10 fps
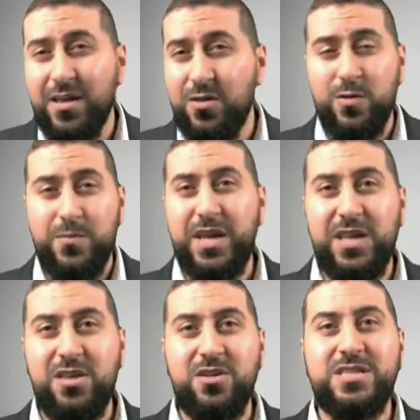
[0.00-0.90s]
I, there were
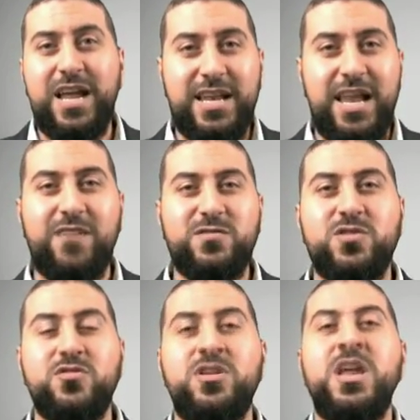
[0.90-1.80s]
many years that I didn't have
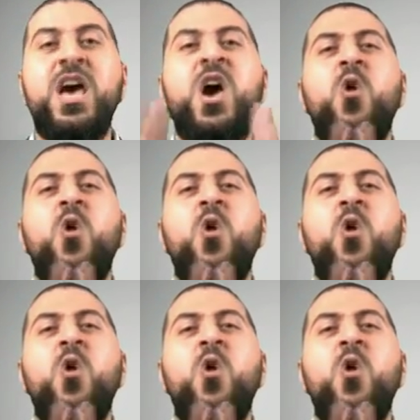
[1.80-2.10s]
children.